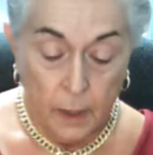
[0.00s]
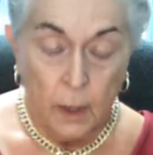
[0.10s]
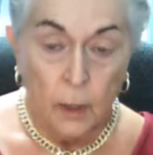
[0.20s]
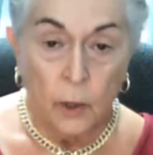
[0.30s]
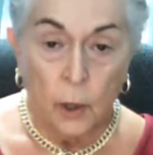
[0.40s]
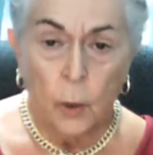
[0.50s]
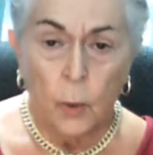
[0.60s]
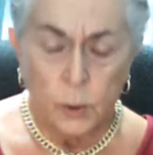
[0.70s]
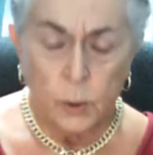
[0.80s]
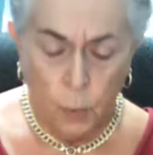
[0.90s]

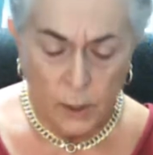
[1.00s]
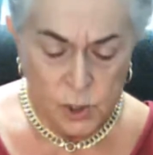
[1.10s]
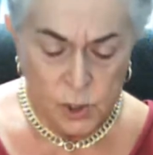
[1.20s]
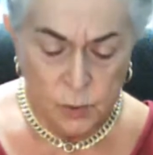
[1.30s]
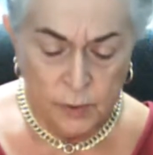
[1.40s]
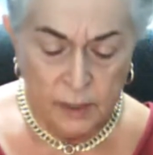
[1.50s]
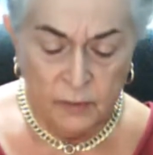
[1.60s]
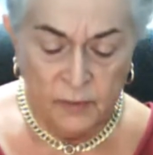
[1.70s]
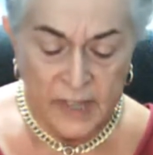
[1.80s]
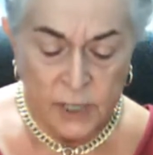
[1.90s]
"Go at once to
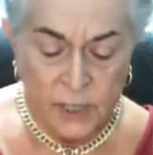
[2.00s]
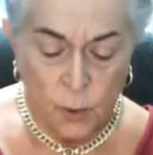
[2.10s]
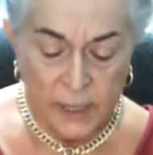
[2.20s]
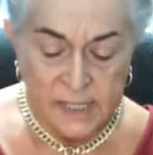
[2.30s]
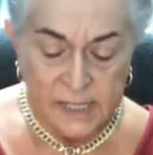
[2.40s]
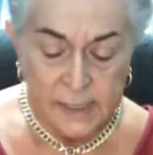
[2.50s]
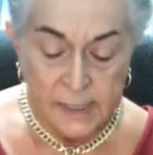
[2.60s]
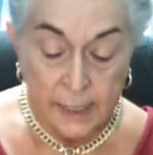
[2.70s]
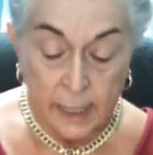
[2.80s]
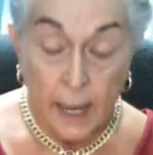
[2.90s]
Nineveh, that great
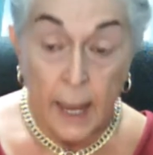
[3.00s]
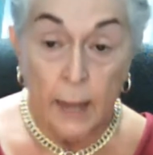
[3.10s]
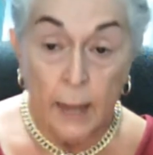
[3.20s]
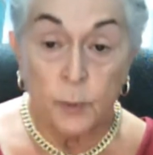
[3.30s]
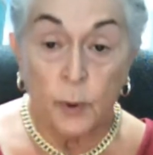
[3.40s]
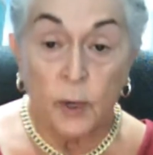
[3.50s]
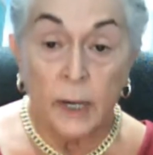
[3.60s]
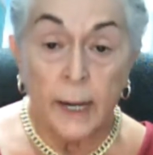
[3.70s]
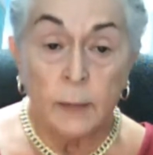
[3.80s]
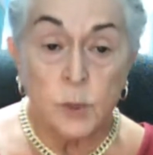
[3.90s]
city, and
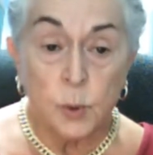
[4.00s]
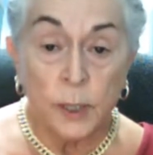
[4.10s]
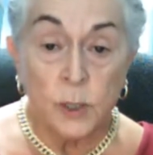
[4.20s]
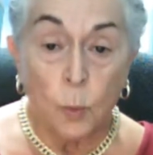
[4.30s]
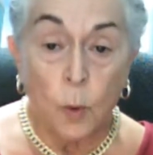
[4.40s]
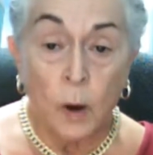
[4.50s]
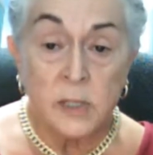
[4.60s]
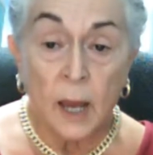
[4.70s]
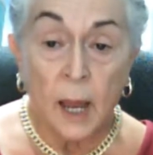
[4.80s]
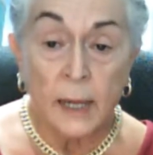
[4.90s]
proclaim to it what
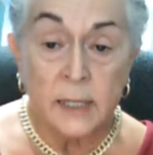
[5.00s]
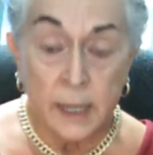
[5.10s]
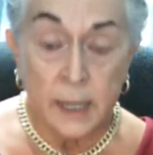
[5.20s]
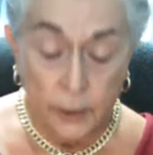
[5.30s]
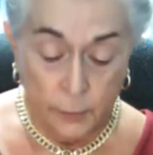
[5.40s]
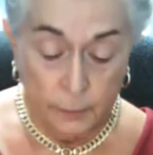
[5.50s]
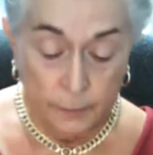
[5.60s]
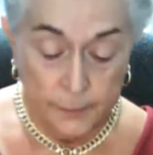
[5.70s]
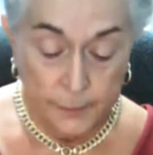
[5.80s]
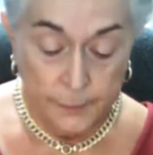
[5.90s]
I tell you."
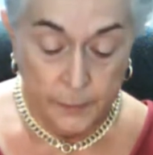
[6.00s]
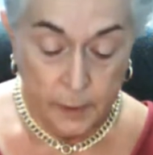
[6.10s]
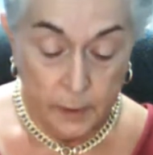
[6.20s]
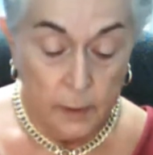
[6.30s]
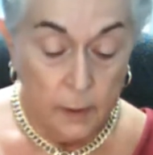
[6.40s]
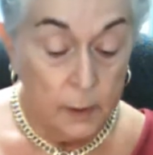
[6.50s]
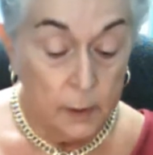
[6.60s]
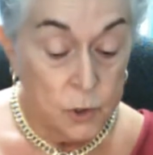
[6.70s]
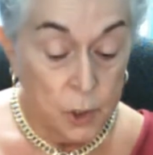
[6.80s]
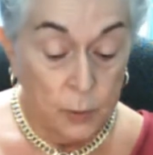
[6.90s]

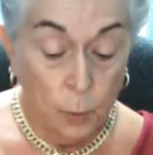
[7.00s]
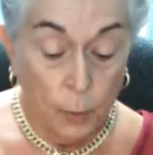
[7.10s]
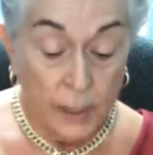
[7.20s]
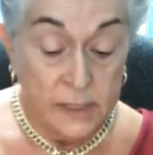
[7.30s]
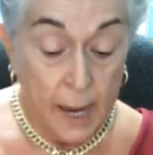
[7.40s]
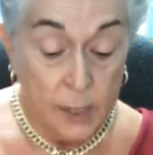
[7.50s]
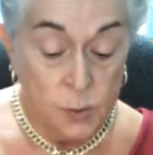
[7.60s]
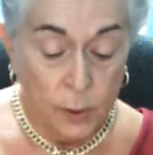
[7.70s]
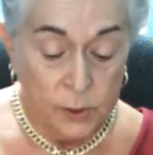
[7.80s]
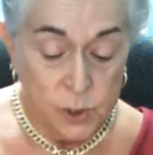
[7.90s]
Jonah went at
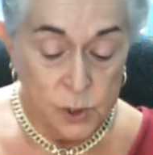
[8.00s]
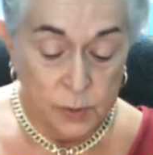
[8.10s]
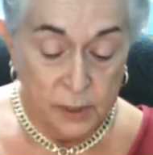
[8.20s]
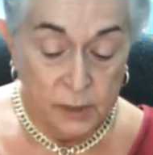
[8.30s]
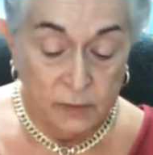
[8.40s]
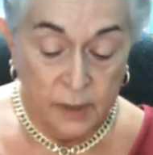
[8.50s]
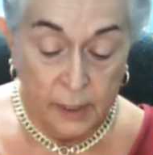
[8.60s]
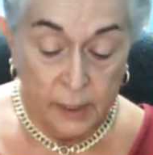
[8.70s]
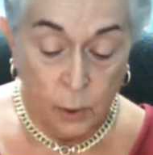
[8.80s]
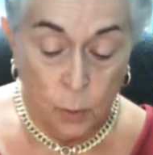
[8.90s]
once to Nineveh
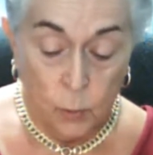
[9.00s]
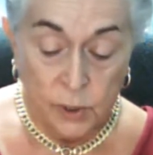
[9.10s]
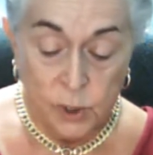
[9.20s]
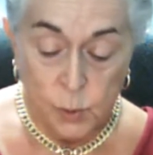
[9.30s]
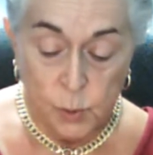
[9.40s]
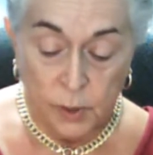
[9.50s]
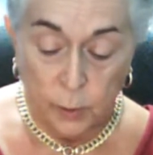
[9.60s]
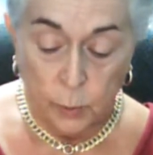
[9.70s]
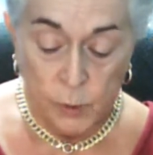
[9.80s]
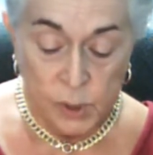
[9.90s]
in accordance with the
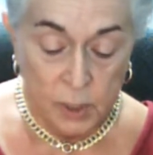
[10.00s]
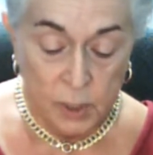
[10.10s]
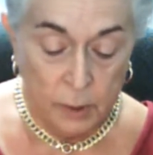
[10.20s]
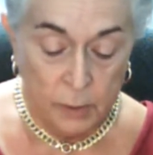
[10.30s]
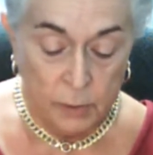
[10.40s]
Lord's command.